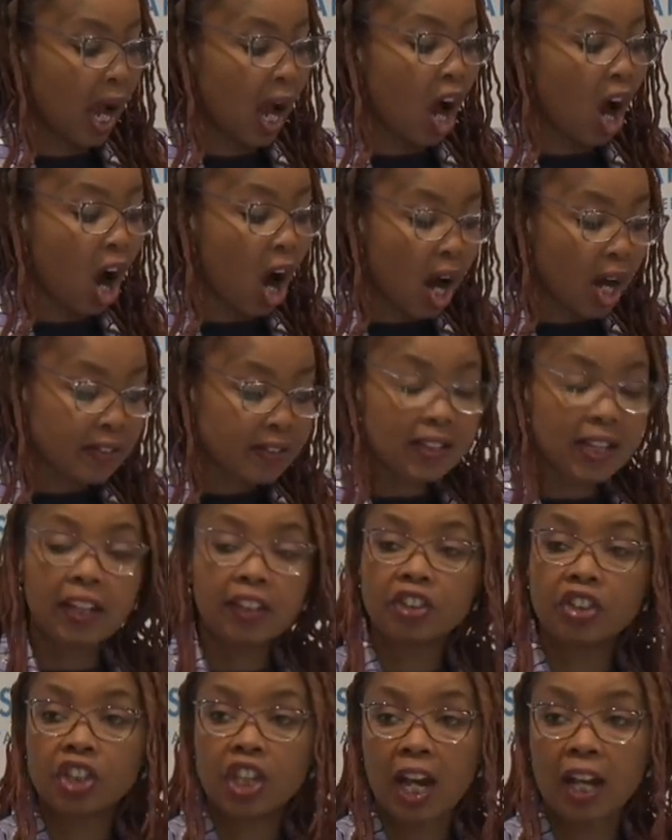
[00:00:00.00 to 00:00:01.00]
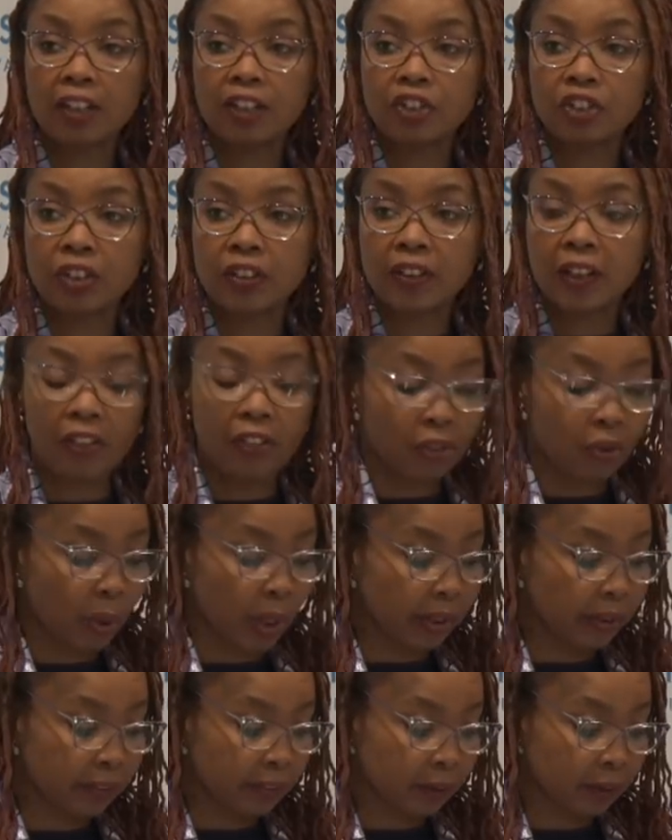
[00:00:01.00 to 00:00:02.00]
Are such challenges a
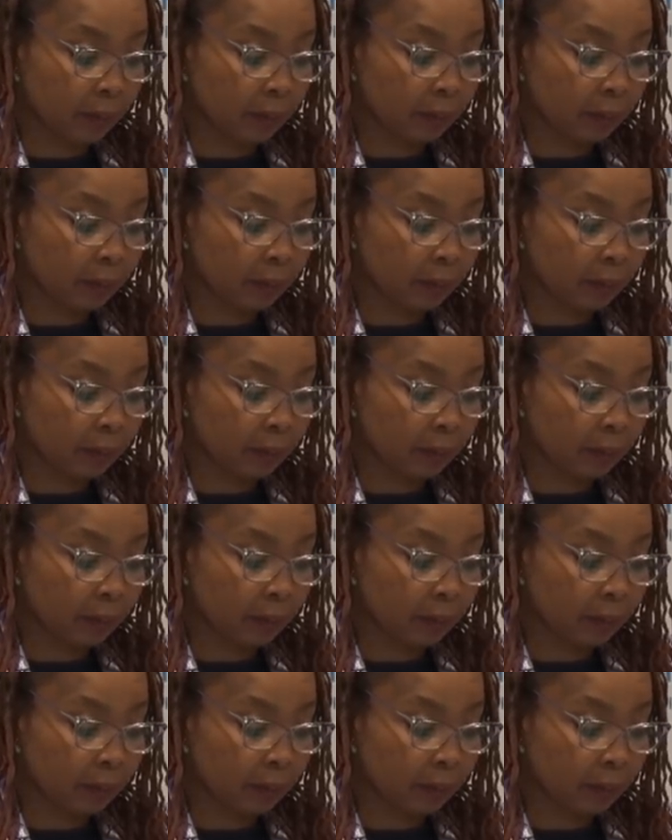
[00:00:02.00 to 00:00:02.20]
threat?